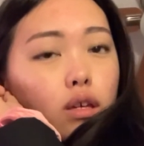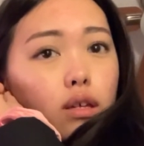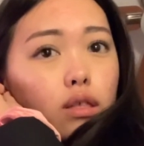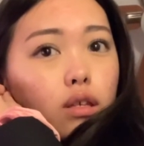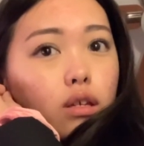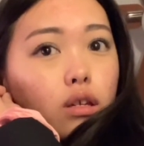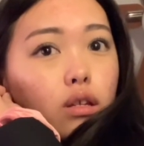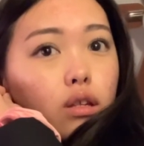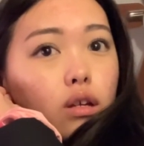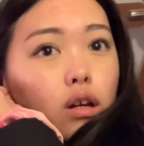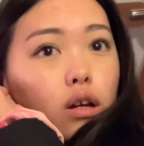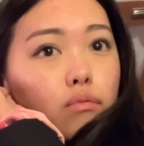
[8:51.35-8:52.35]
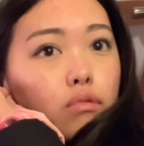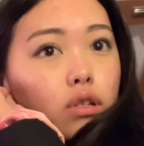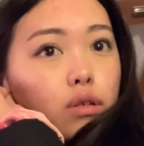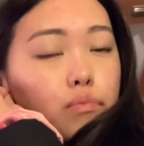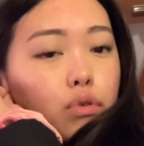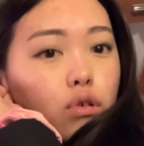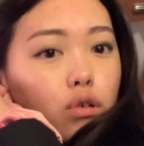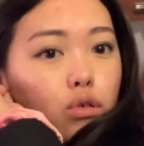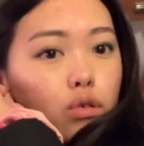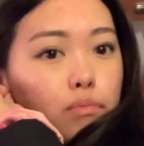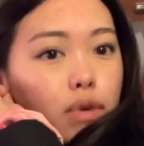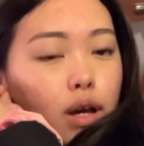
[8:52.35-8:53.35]
And then I'm gonna put
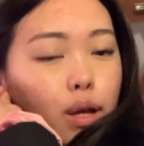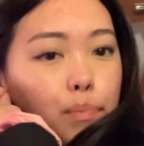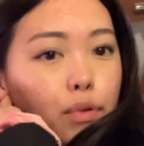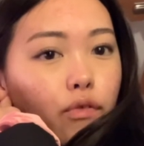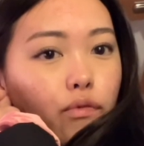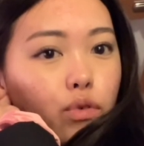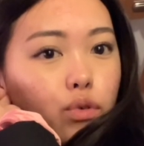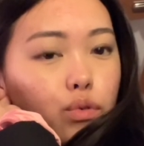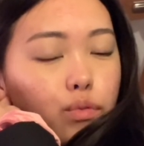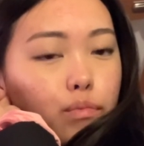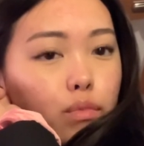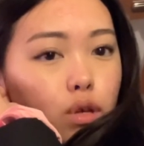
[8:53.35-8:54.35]
on my perfume.